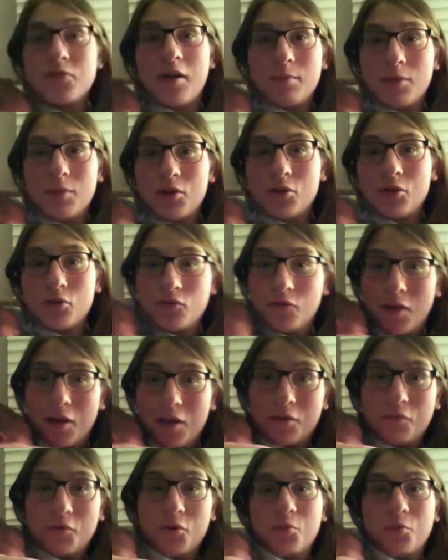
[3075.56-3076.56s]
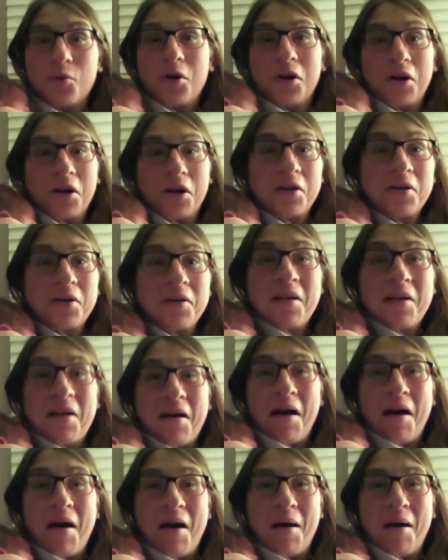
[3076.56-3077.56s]
I'm a huge fan of your work.
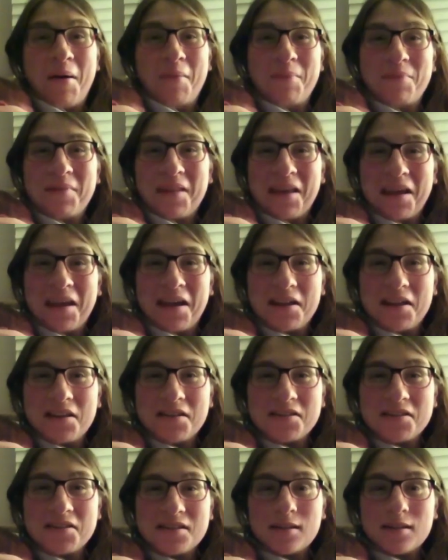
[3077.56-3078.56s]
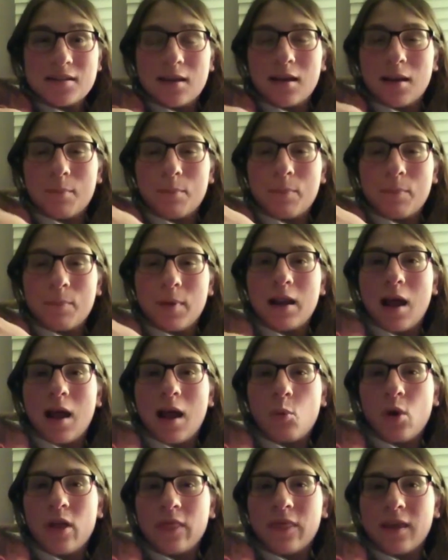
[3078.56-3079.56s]
Um, and but
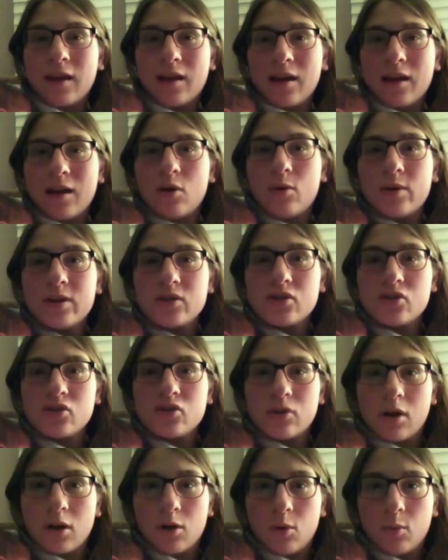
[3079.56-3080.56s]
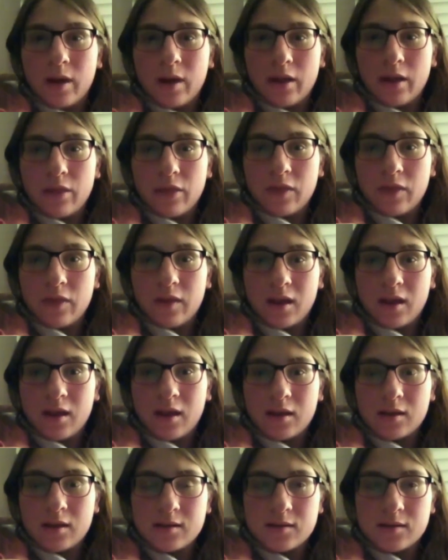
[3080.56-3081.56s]
one thing I always struggle with
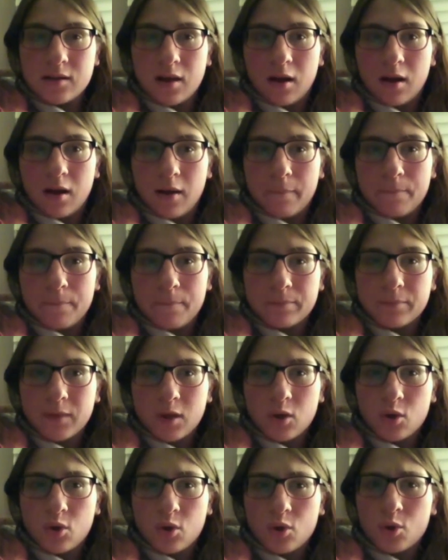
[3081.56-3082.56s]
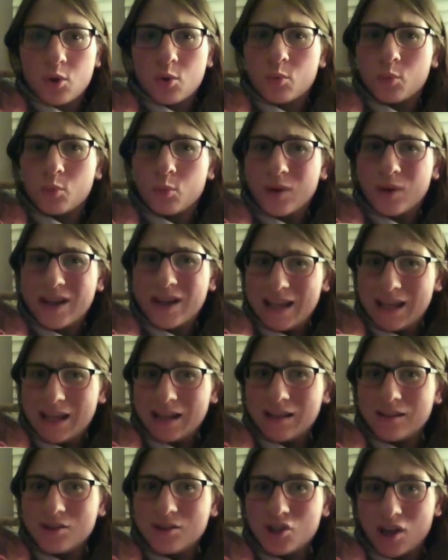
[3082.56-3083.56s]
is um,
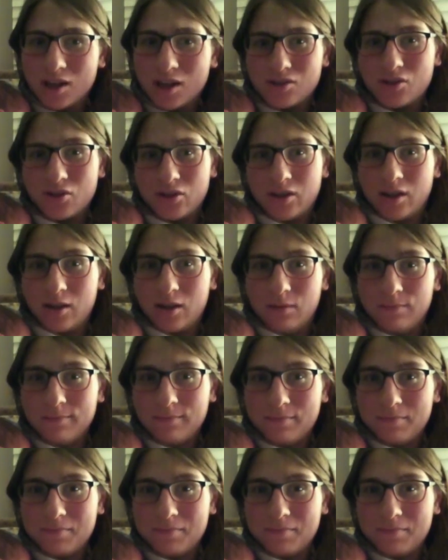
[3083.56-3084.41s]
reading Chesterton.